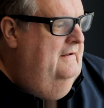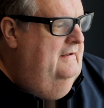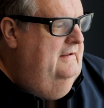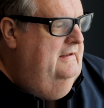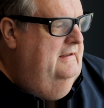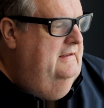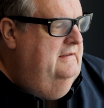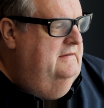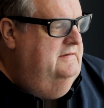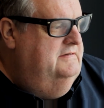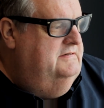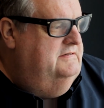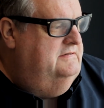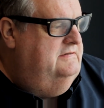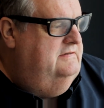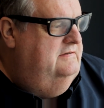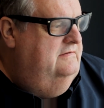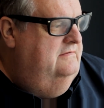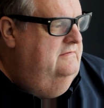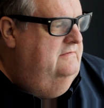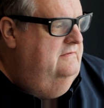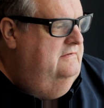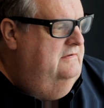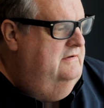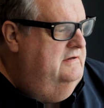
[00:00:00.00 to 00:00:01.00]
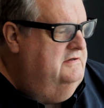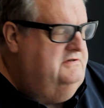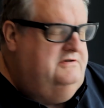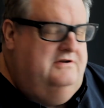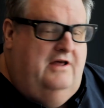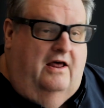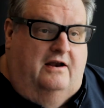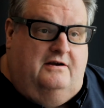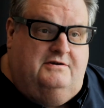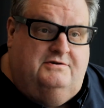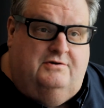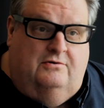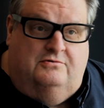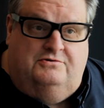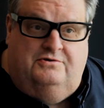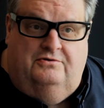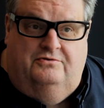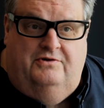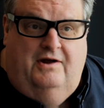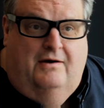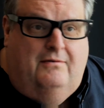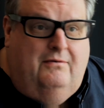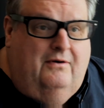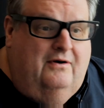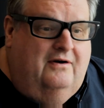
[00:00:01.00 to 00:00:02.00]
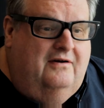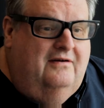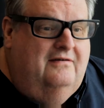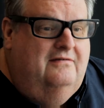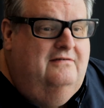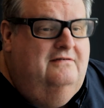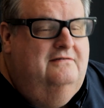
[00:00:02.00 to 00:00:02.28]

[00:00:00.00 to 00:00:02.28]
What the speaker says: is it's not a social network.